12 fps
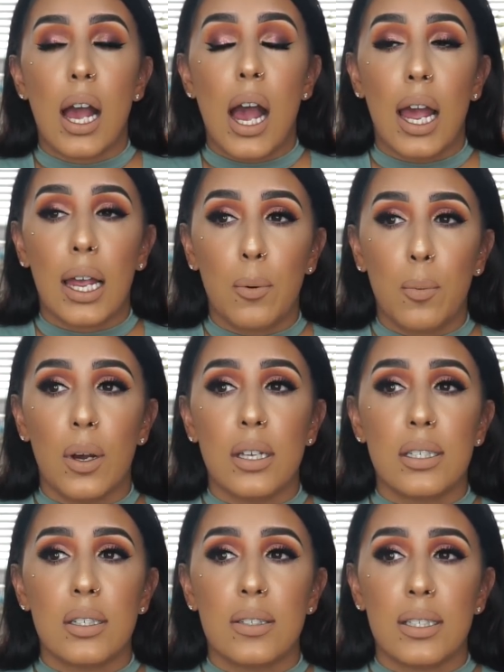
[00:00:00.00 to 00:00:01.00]
I
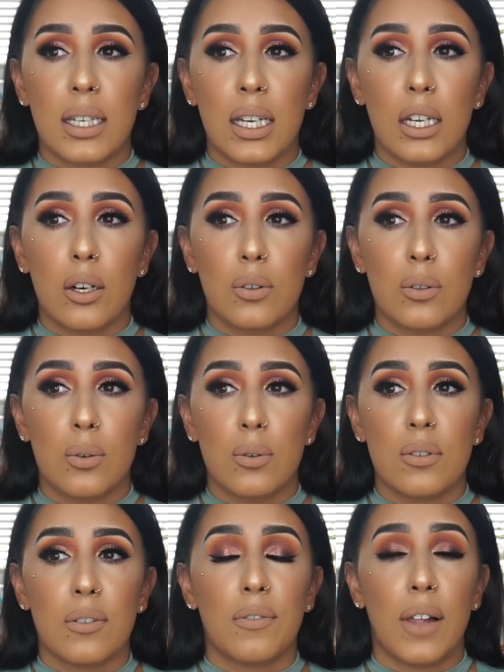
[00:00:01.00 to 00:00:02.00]
was using the Eco
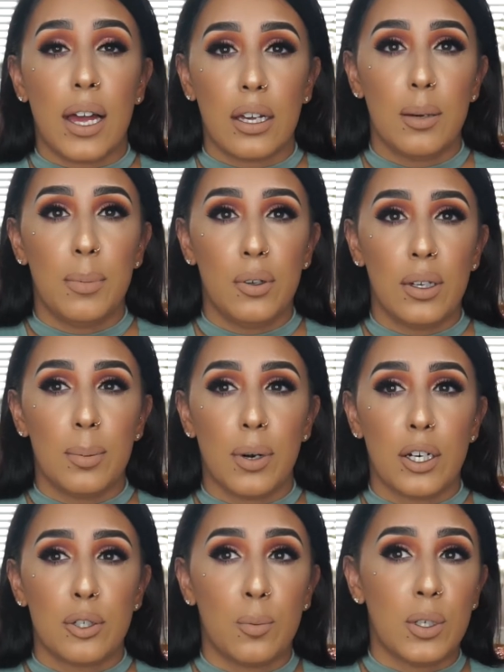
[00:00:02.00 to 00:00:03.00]
Tools Flat Kabuki Brush,